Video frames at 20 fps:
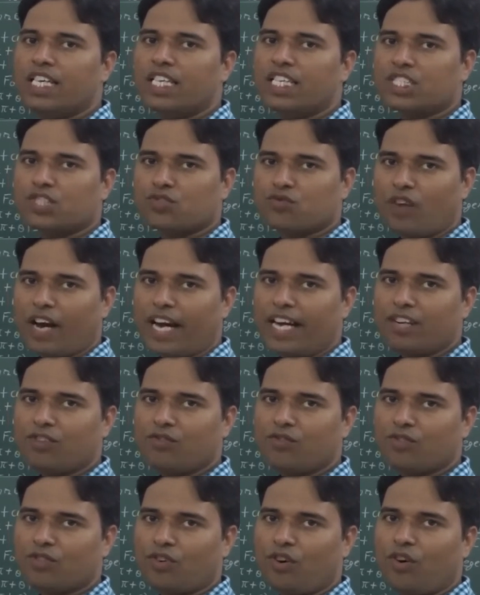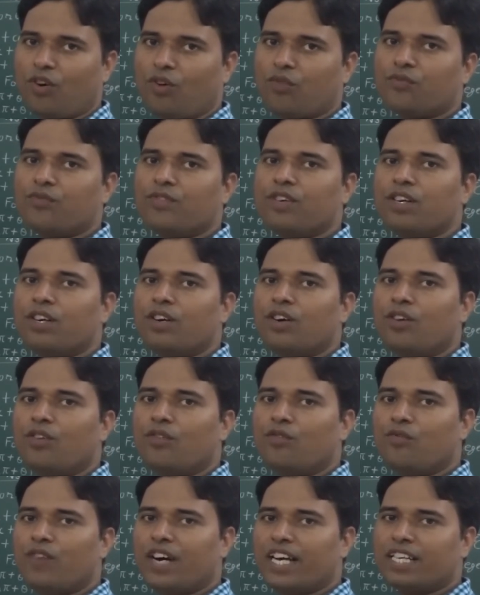square root of
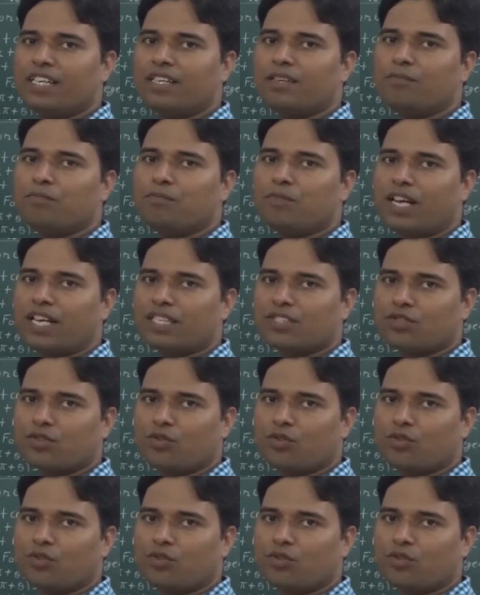1 plus